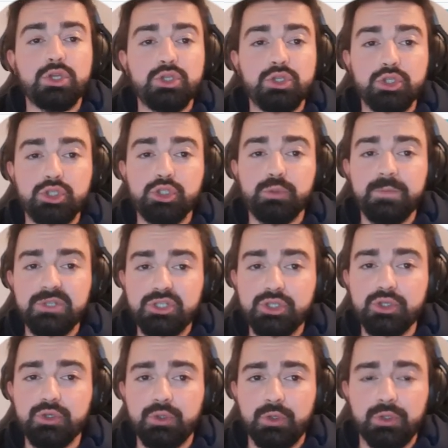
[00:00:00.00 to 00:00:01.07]
you should be
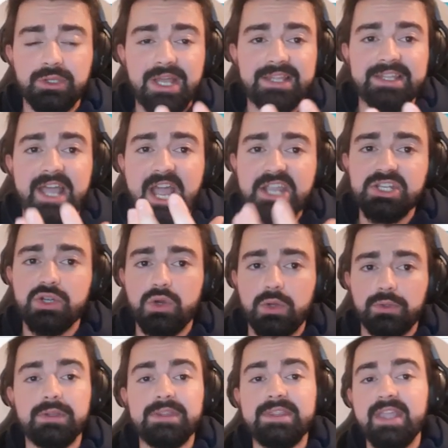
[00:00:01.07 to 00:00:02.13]
sure that hash
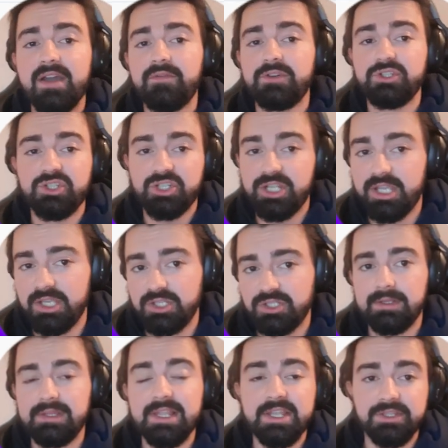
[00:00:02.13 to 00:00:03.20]
code never change
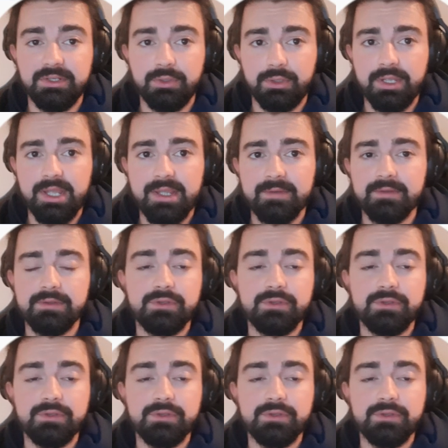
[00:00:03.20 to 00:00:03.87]
later, okay?